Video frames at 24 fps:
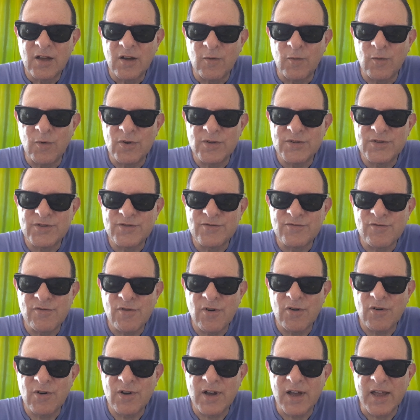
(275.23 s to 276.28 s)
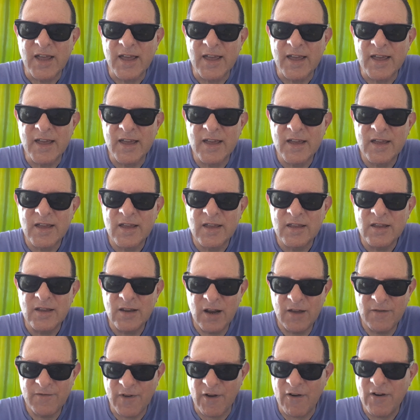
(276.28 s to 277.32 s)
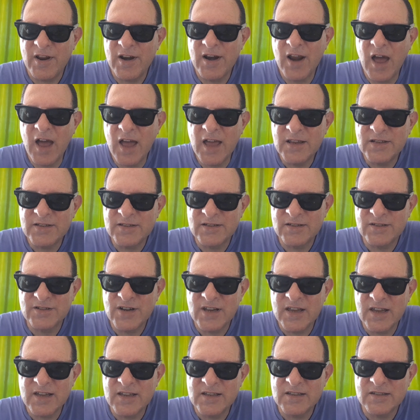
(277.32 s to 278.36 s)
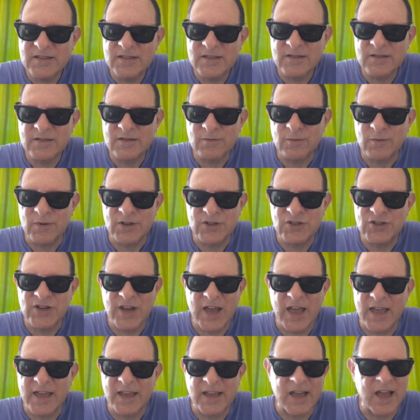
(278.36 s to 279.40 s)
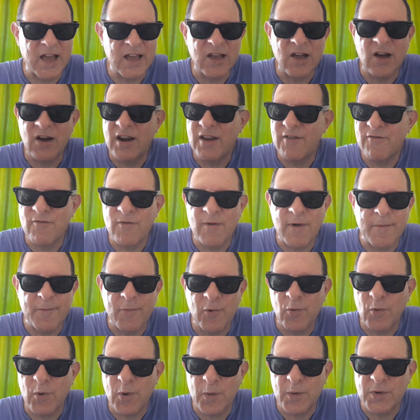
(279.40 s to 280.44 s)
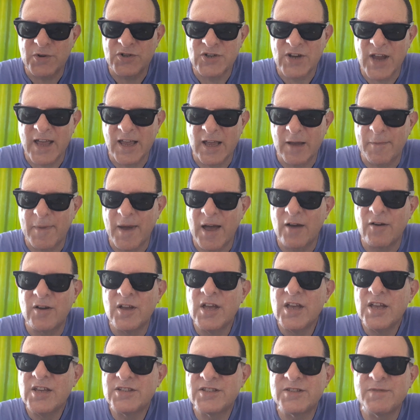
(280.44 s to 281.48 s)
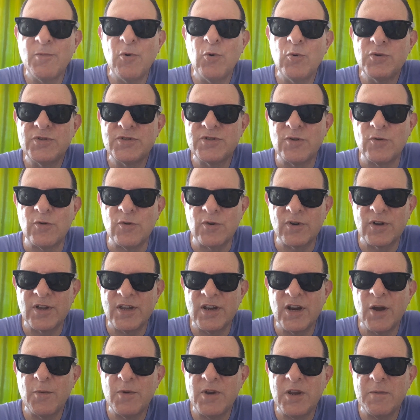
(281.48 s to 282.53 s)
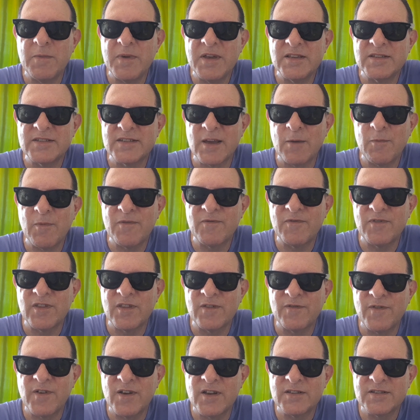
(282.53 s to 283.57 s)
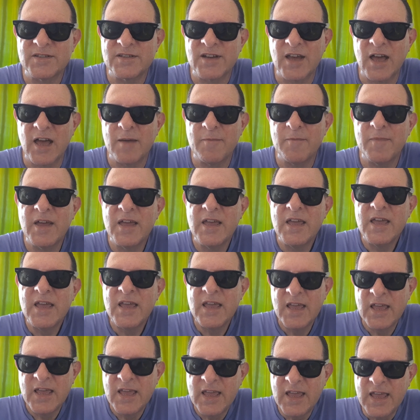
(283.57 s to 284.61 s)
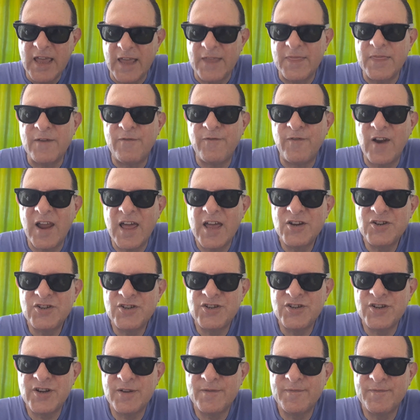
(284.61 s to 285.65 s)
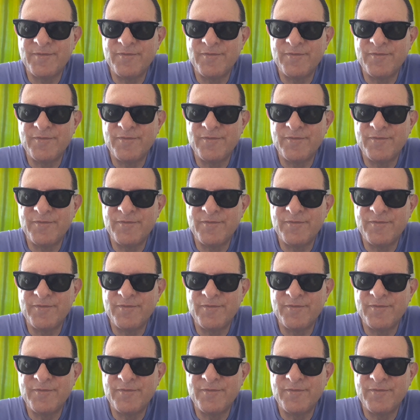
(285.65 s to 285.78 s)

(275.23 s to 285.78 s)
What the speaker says: what's wrong here. You know, very nice she is. We're chatting, I can't even remember what we were chatting about. Small talk, you know, when you meet someone for the first time in the flesh